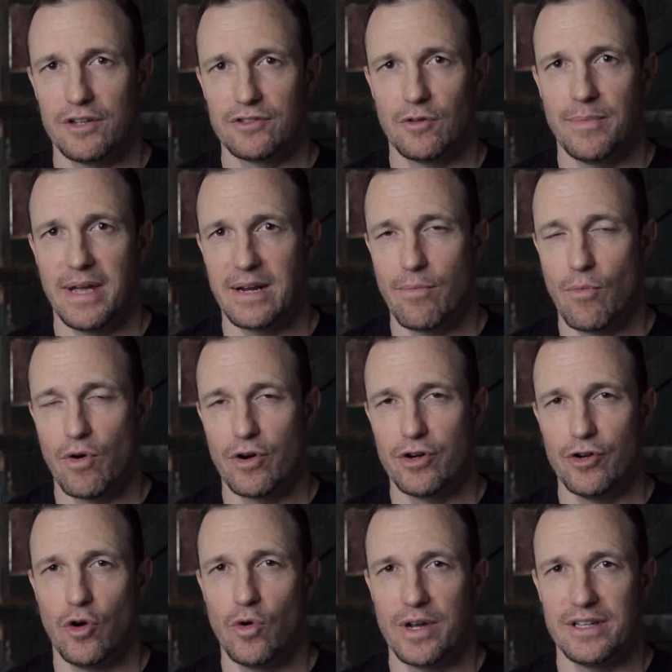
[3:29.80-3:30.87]
also make more
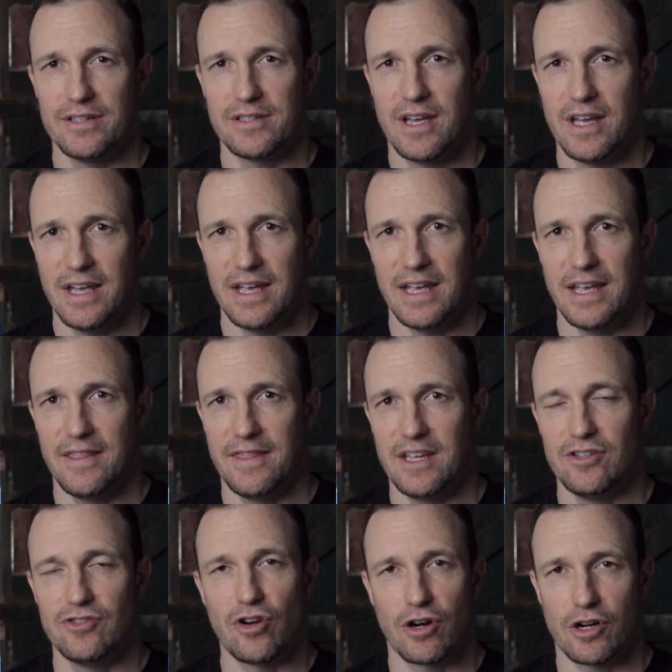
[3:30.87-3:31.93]
noise in
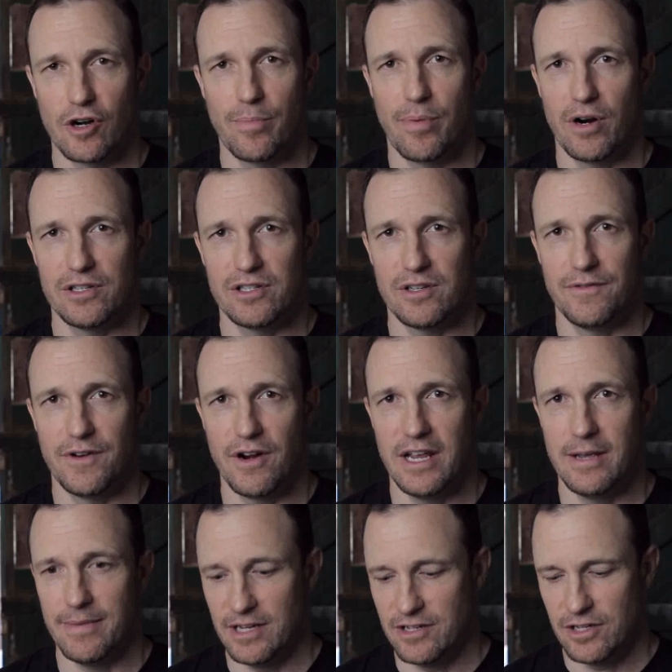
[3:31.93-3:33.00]
the darker parts of your
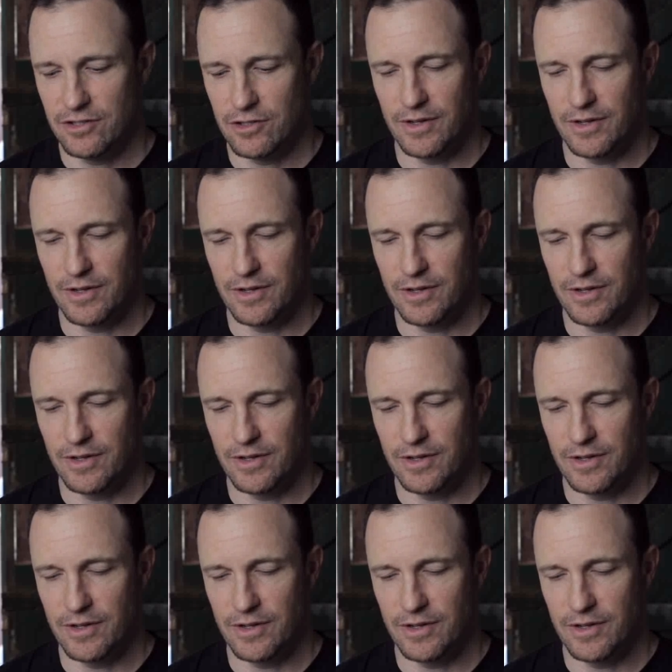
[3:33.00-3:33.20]
image.